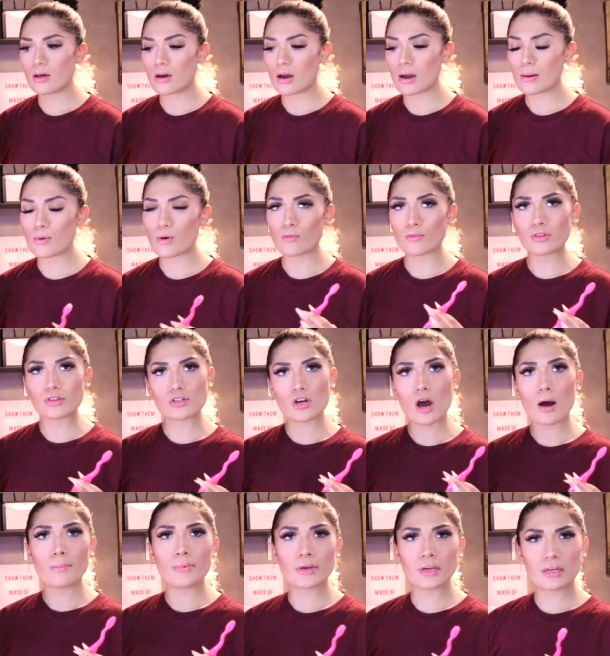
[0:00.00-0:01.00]
Um, over the
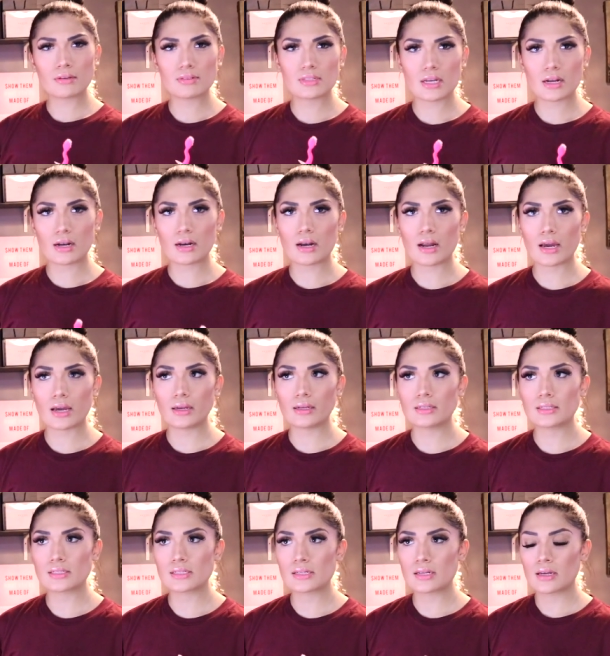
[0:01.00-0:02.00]
top it gives it a
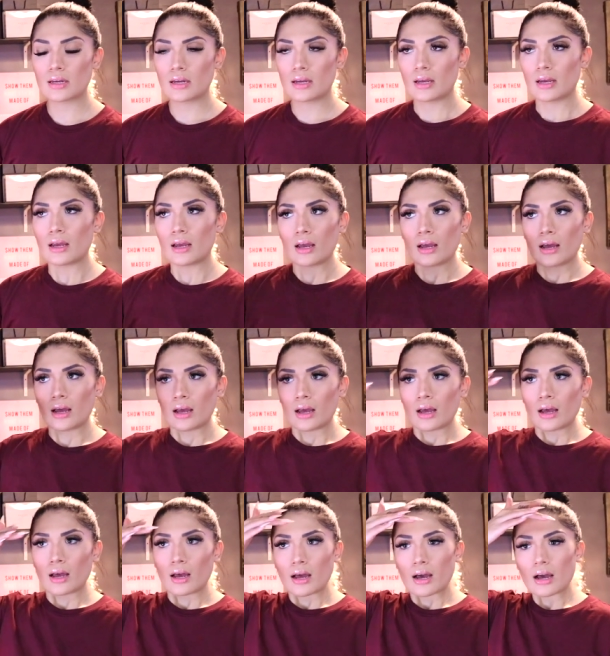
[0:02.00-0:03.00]
nice
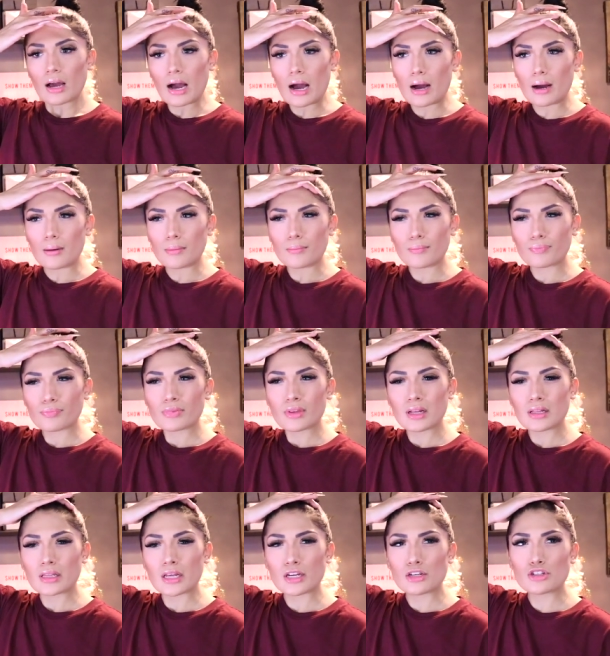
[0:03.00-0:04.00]
um,
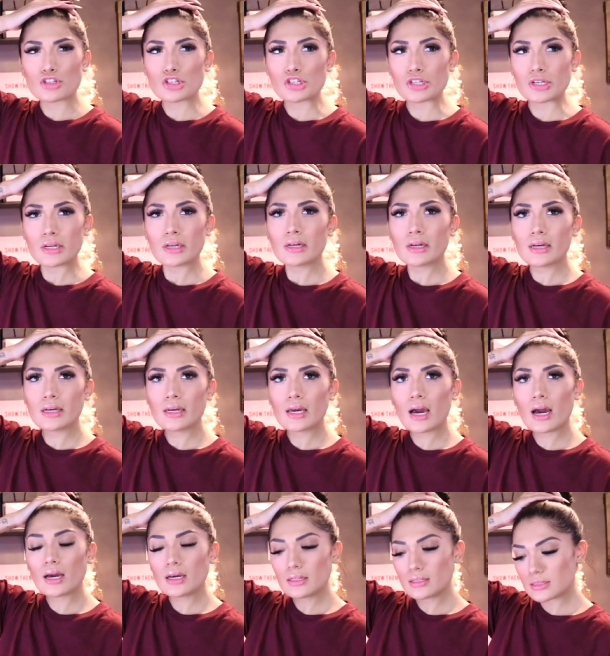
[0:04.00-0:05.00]
like sheen I
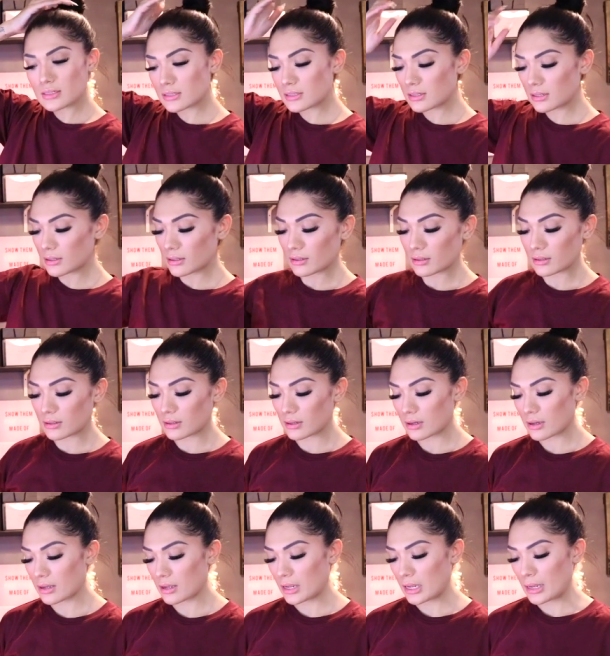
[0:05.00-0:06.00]
guess.
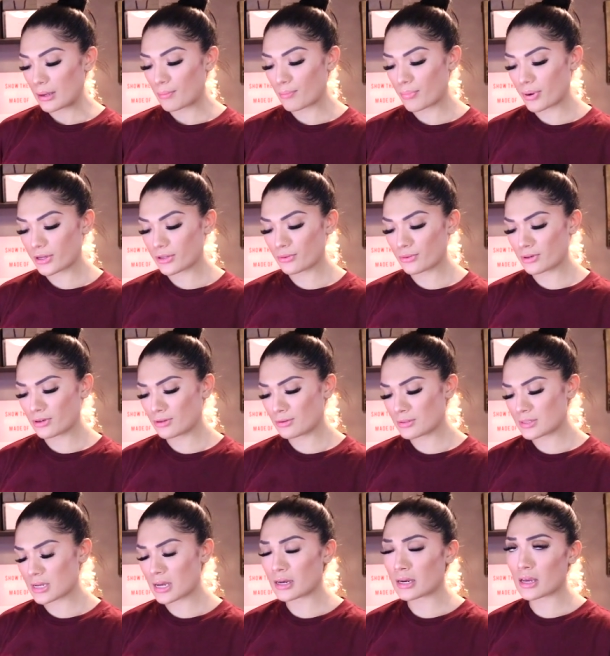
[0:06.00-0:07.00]
But you can
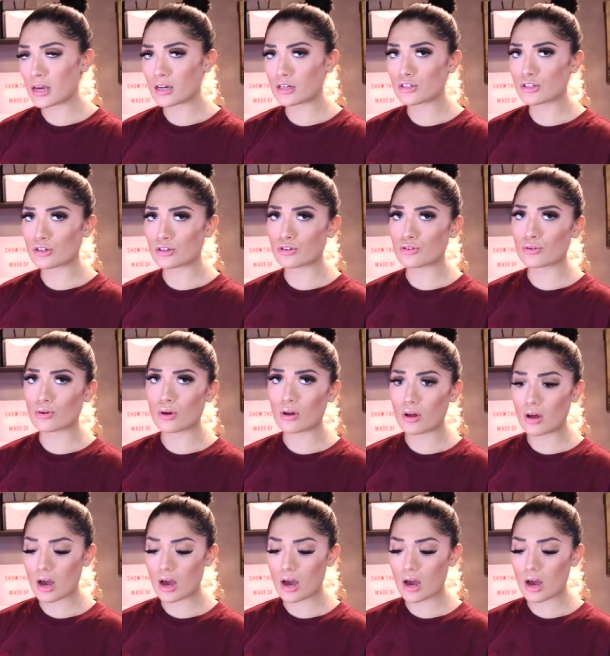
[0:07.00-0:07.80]
use any edge control.